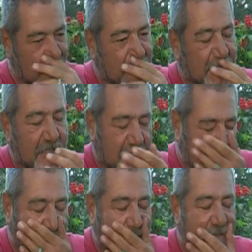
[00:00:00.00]
And over
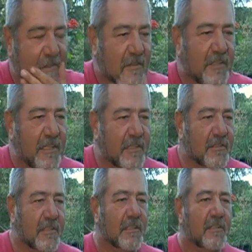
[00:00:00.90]
time, I started
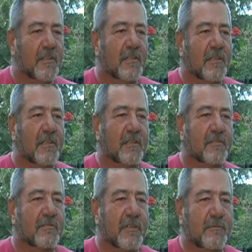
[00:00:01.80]
getting
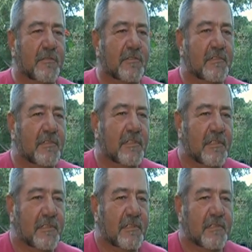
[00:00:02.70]
tremors,
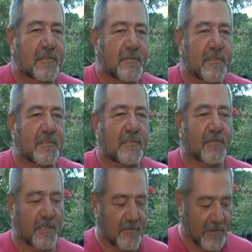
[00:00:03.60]
especially
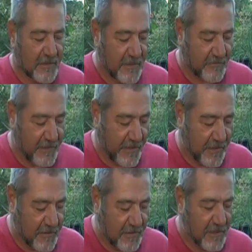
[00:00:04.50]
my left
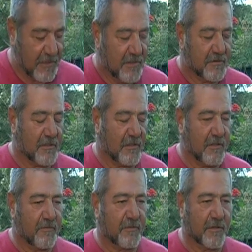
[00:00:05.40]
hand
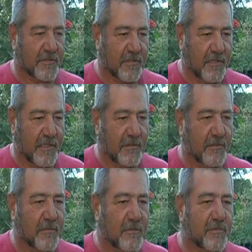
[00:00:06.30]
started first, and now
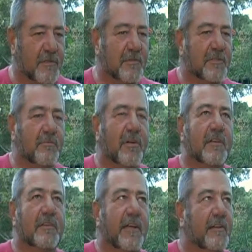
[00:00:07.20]
I'm pretty much
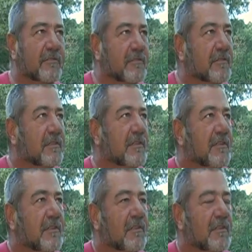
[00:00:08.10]
bilateral
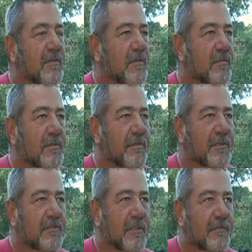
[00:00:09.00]
with my
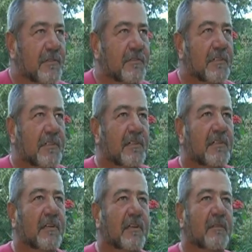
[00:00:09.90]
tremors,
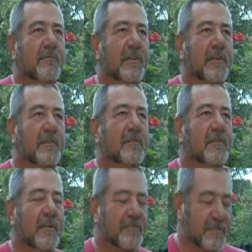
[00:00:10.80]
and my
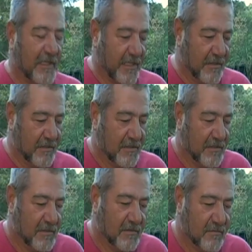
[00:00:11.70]
left side
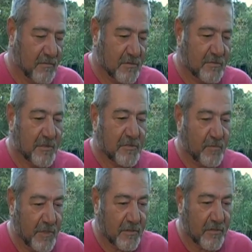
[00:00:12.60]
was
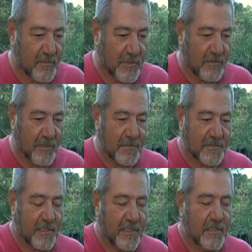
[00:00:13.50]
much weaker than my right
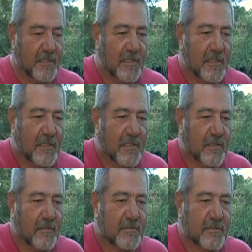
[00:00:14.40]
side.
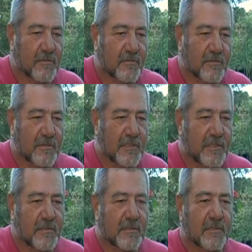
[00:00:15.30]
I also
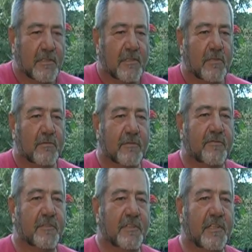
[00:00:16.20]
was
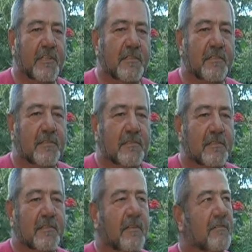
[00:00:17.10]
fatigued
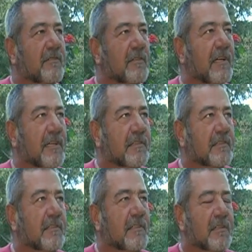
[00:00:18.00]
an awful lot,
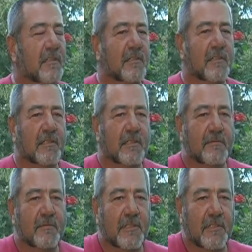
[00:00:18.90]

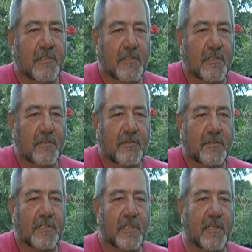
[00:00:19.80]
and
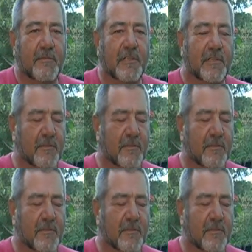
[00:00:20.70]
over time I